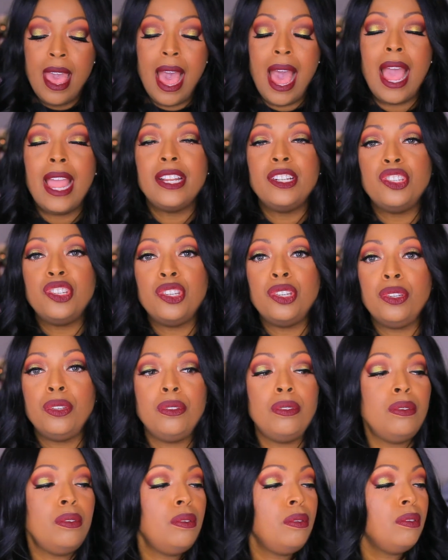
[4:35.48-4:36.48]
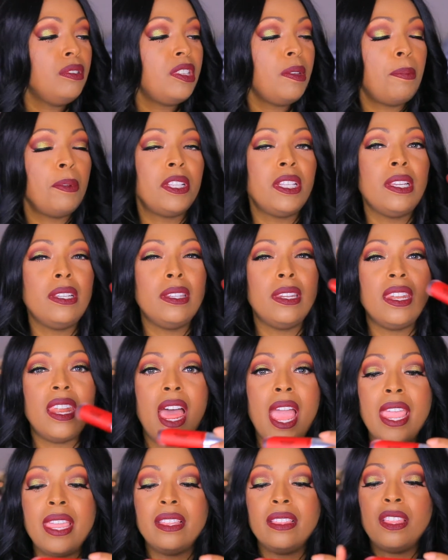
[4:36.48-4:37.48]
I do typically
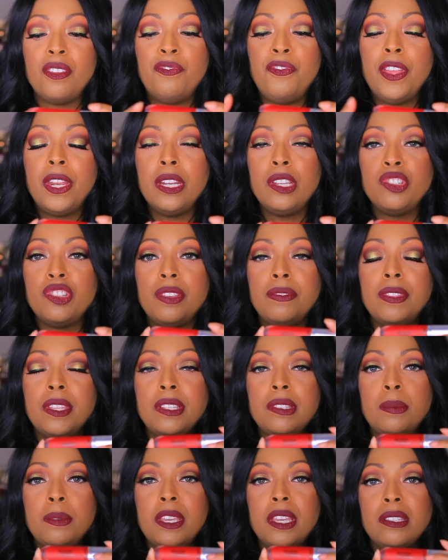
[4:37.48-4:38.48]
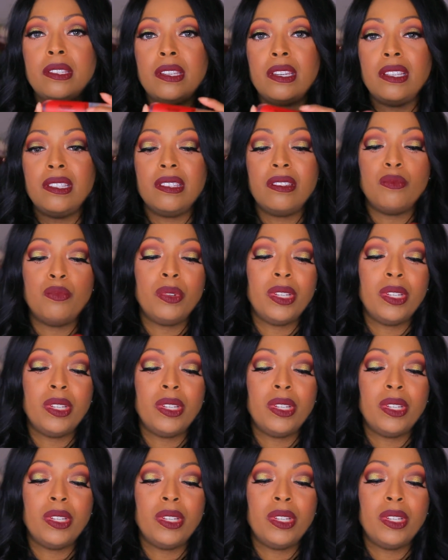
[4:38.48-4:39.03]
like the finish of this because it doesn't